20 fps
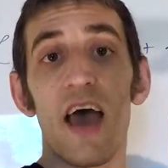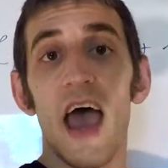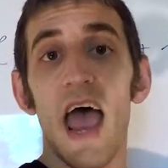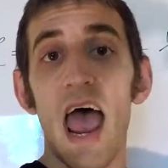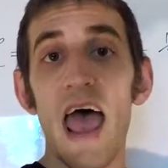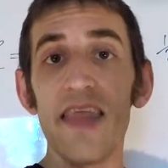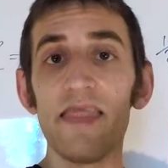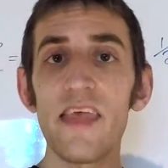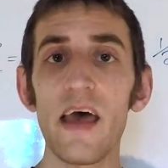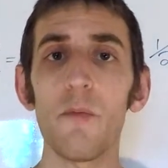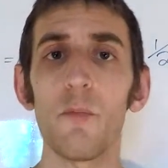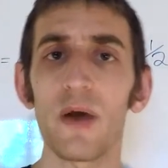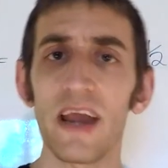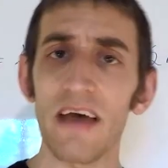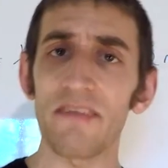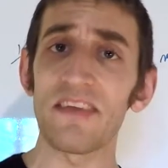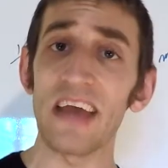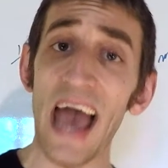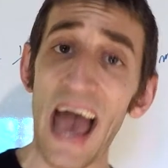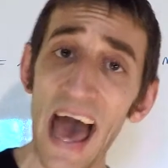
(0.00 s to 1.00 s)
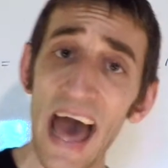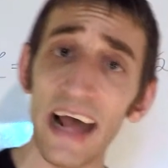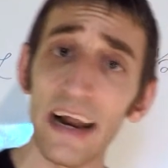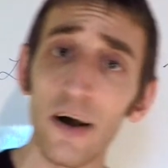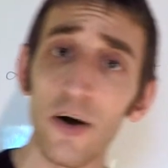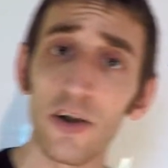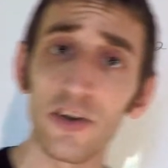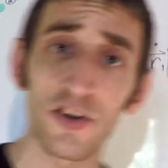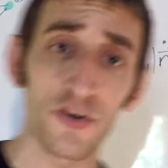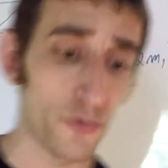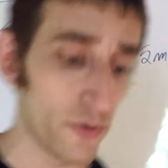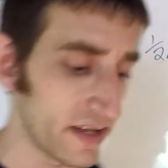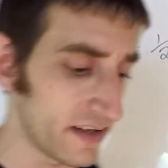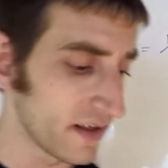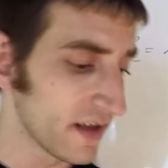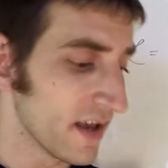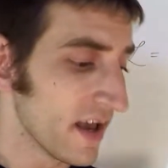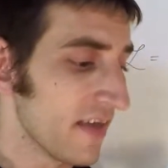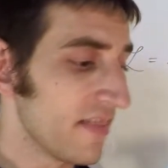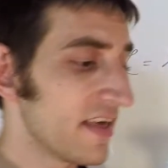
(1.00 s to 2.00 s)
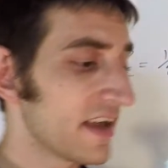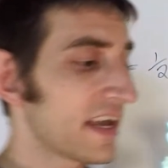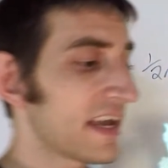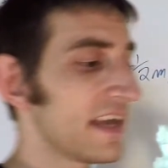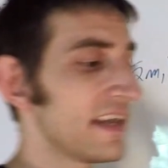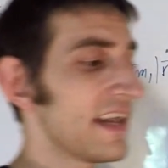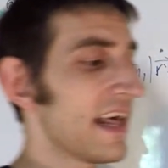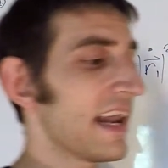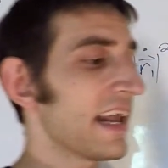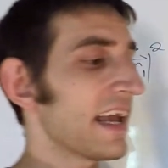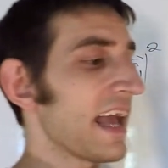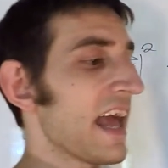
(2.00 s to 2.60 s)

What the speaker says: And then we have to add on to it the kinetic